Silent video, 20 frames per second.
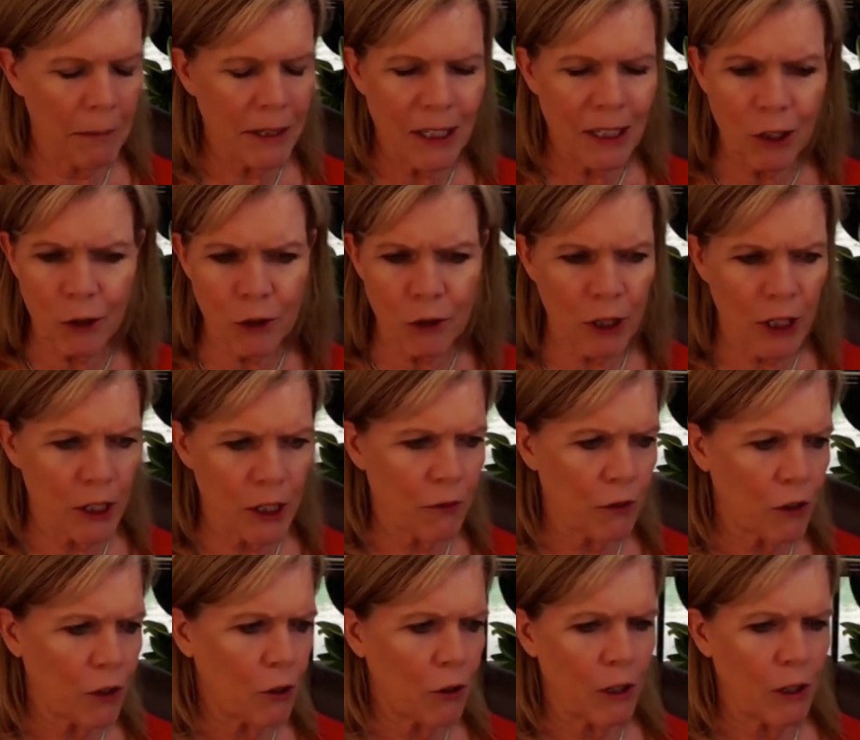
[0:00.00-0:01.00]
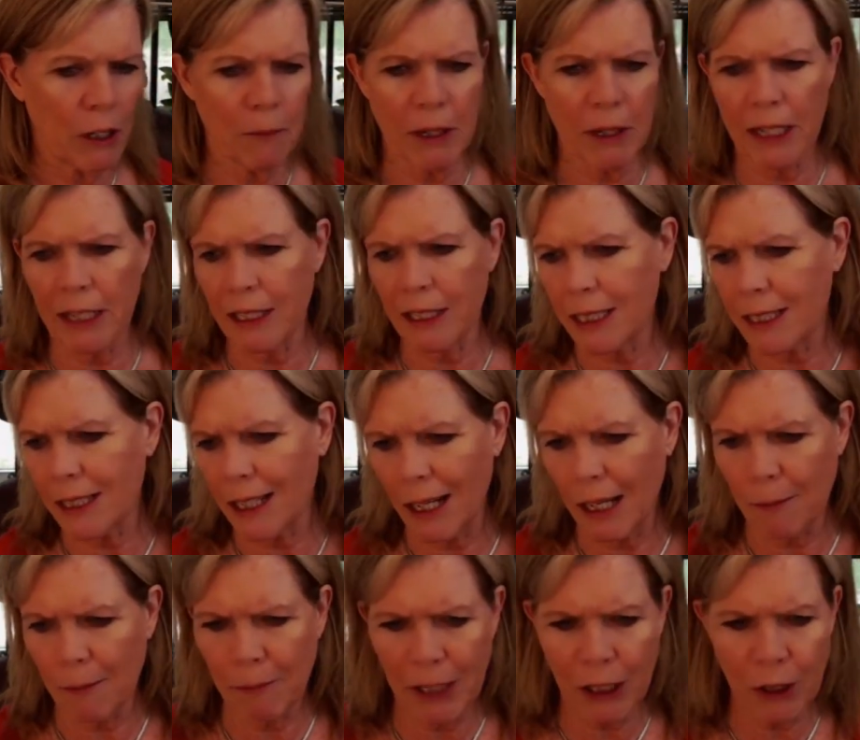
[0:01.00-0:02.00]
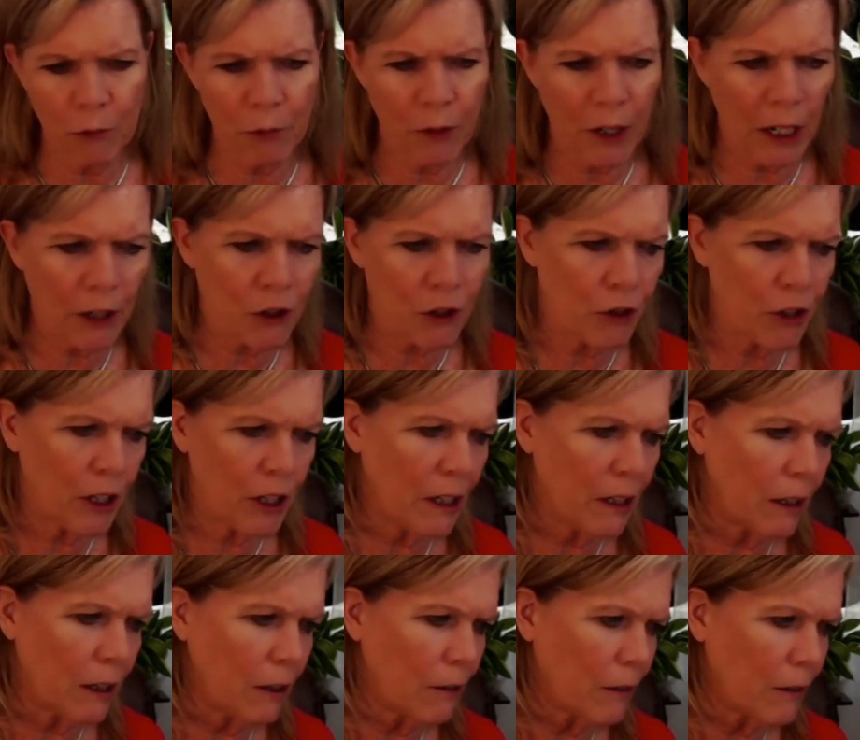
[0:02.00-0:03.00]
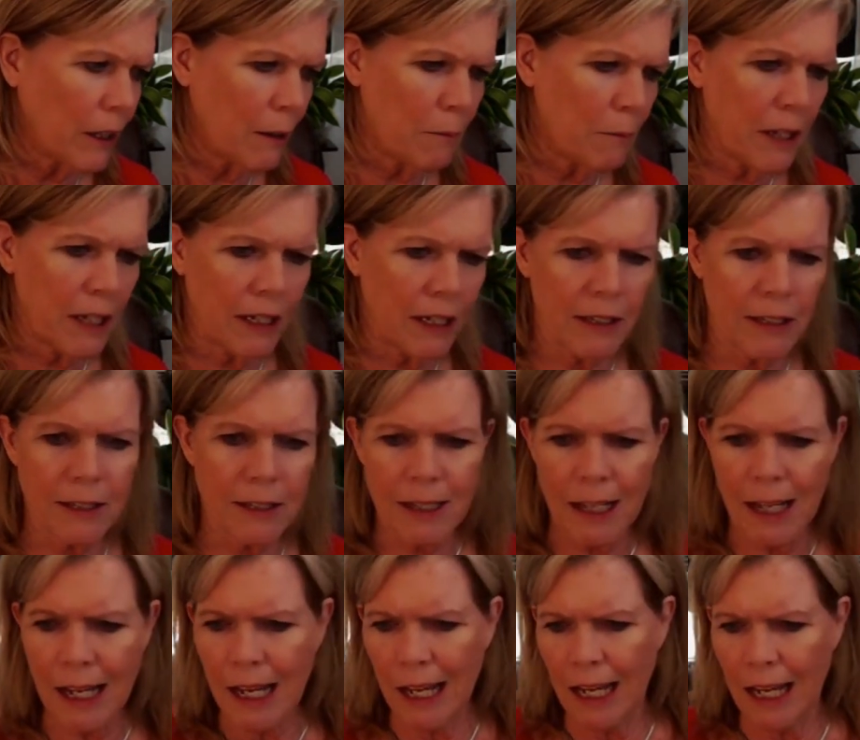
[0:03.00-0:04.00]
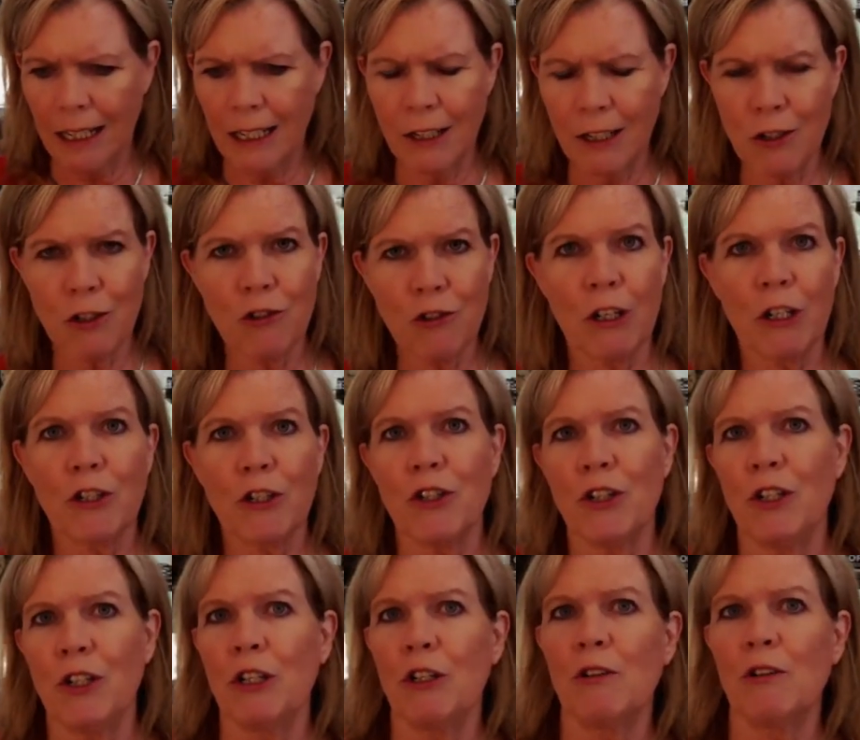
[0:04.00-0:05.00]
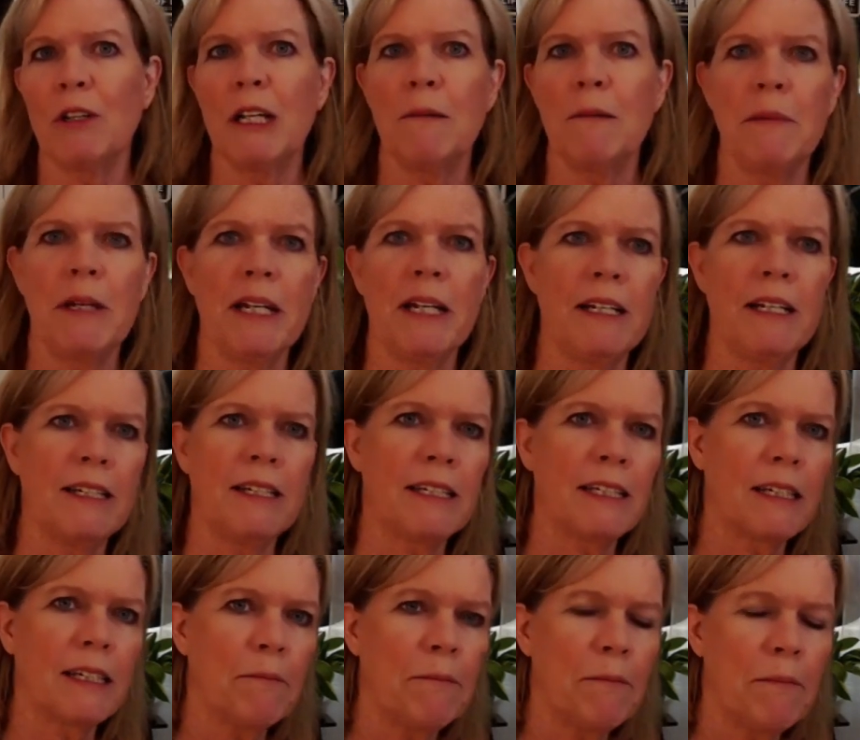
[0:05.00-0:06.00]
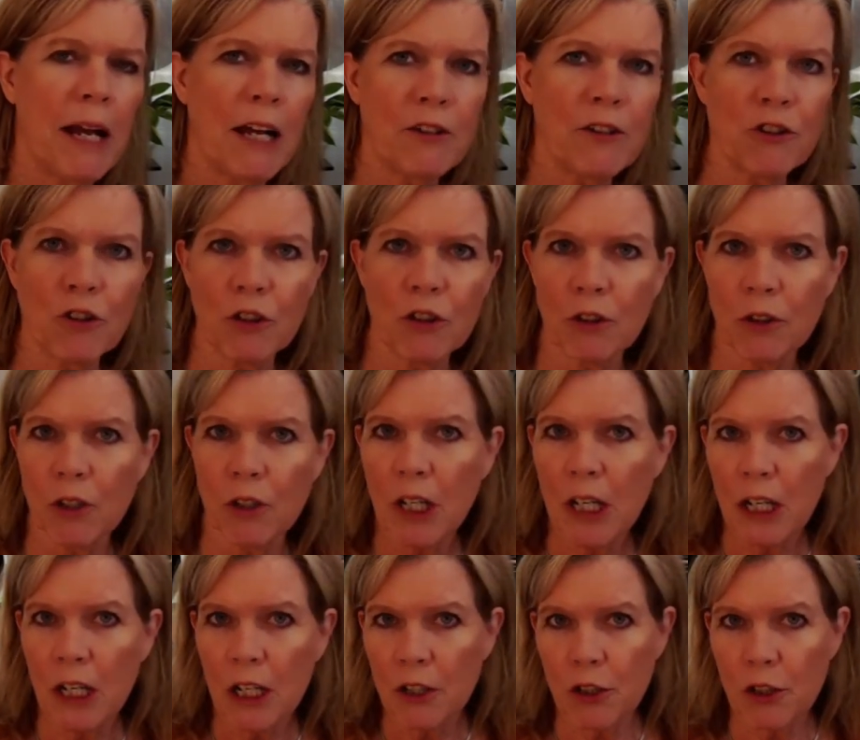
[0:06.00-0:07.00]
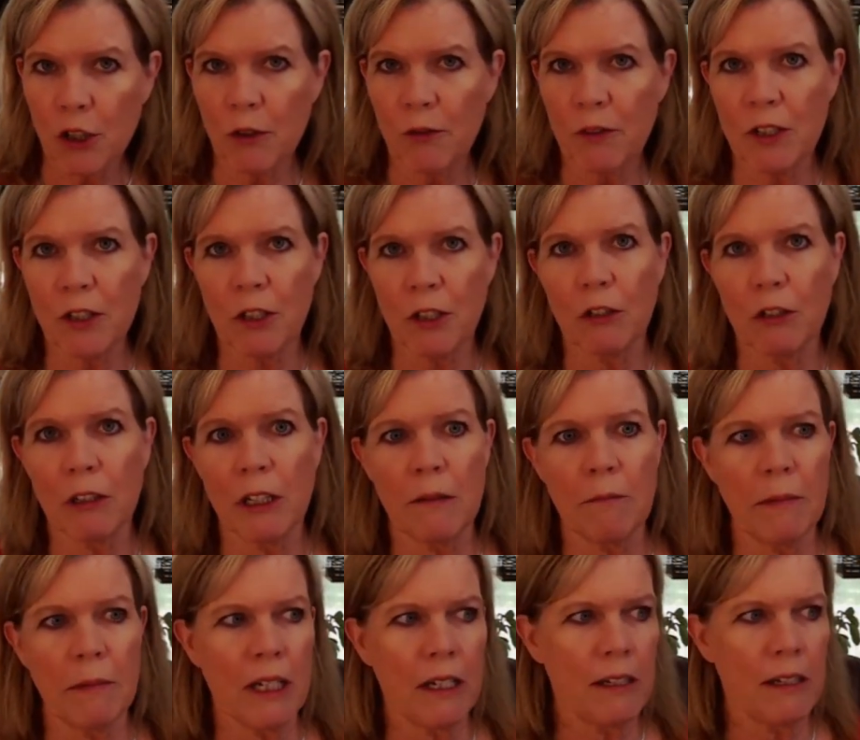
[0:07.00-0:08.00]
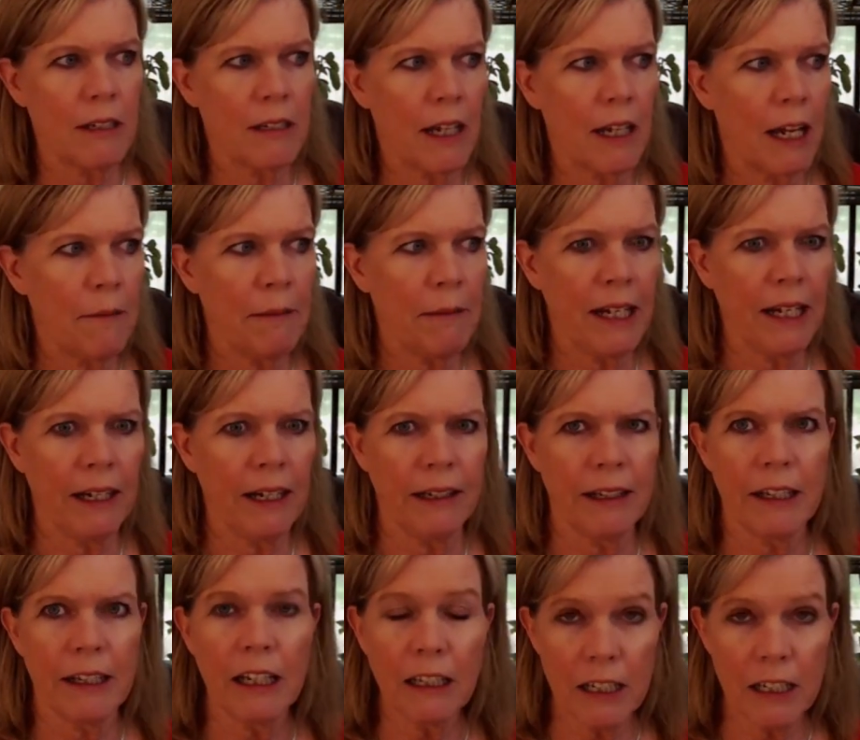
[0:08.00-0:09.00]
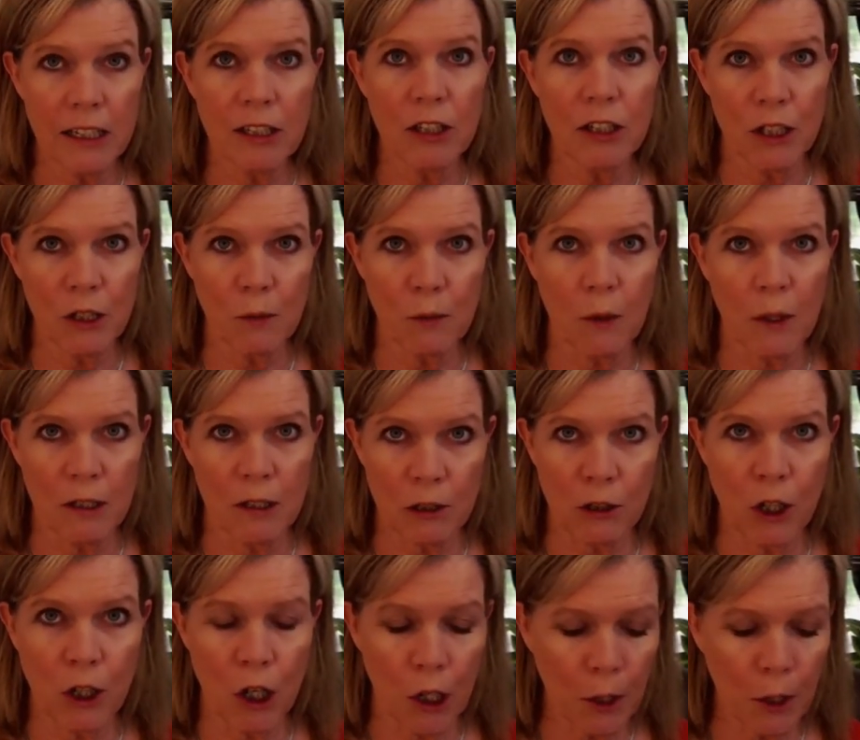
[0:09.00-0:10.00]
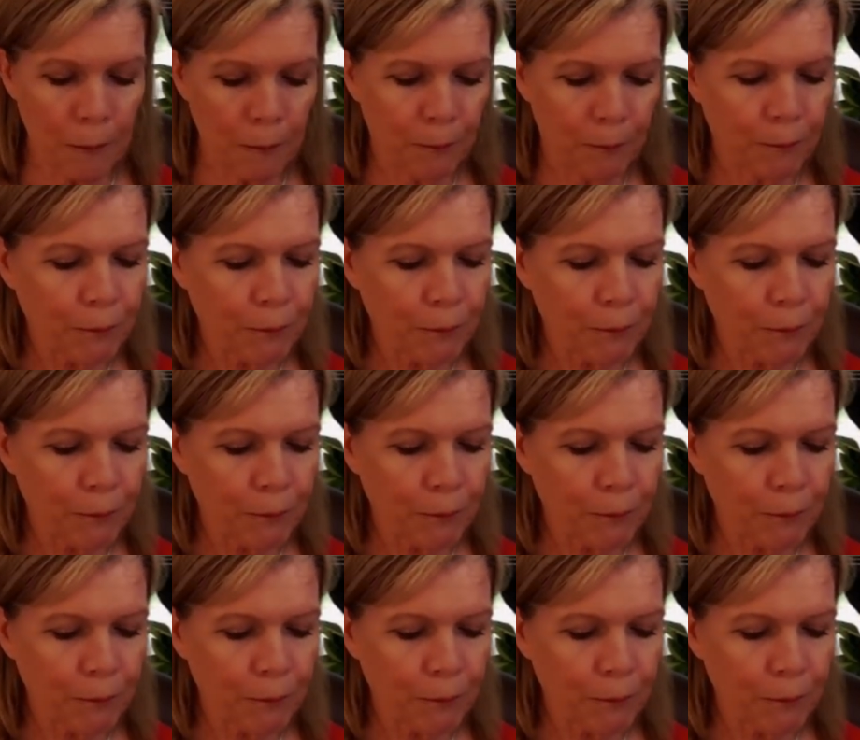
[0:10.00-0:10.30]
material transfer agreements, manufacturing agreements, construction agreements, master service agreements. I mean, the list is long.